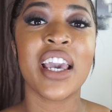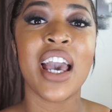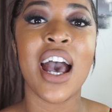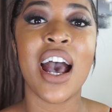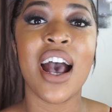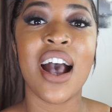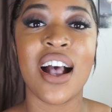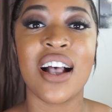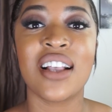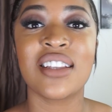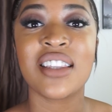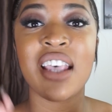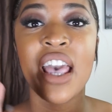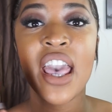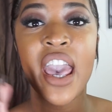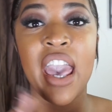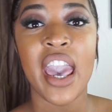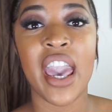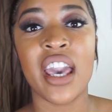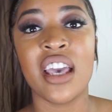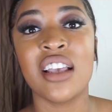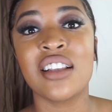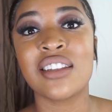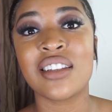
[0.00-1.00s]
has
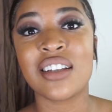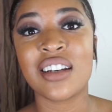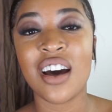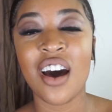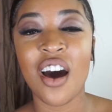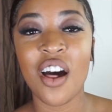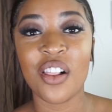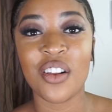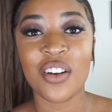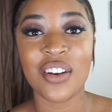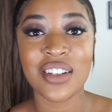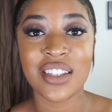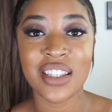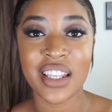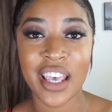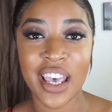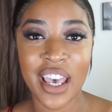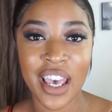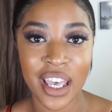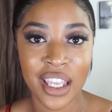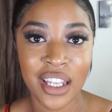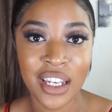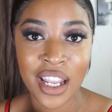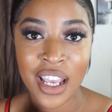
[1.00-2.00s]
eight colors
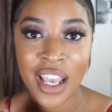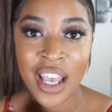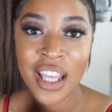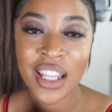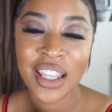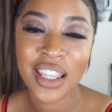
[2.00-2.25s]
in